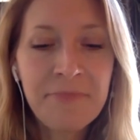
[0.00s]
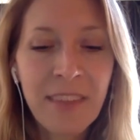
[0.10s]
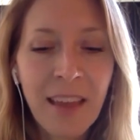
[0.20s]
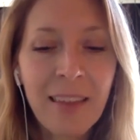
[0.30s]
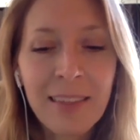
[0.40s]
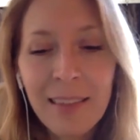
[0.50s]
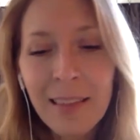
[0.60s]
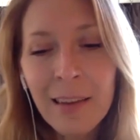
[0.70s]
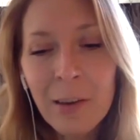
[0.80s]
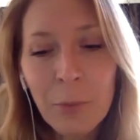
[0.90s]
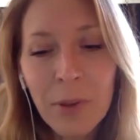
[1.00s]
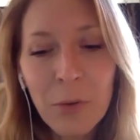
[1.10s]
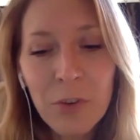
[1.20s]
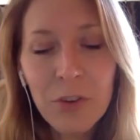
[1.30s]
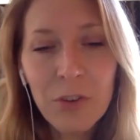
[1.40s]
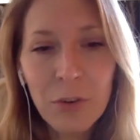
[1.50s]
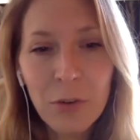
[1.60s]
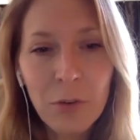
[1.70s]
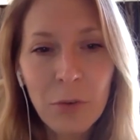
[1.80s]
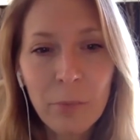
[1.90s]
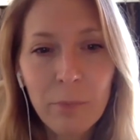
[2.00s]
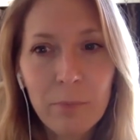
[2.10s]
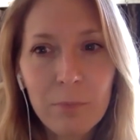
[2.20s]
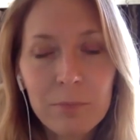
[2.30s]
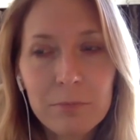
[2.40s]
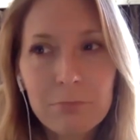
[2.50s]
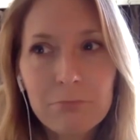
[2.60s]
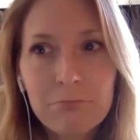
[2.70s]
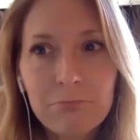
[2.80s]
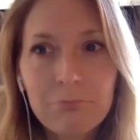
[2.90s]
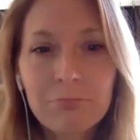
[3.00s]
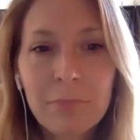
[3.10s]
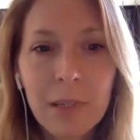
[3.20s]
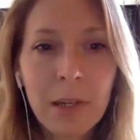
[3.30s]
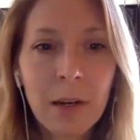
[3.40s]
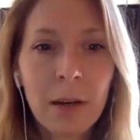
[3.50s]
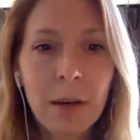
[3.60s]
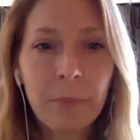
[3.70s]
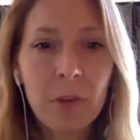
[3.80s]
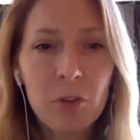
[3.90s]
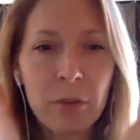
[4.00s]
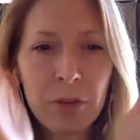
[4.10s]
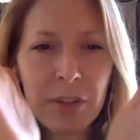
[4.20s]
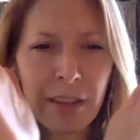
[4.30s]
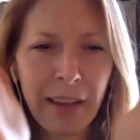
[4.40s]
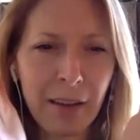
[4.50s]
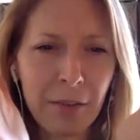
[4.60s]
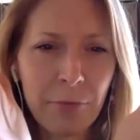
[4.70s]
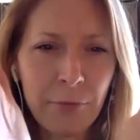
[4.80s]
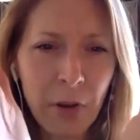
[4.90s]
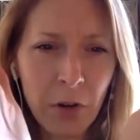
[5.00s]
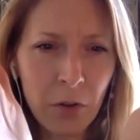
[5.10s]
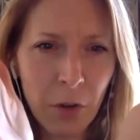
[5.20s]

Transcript: I, you know, we used to, um, so there's like a funnel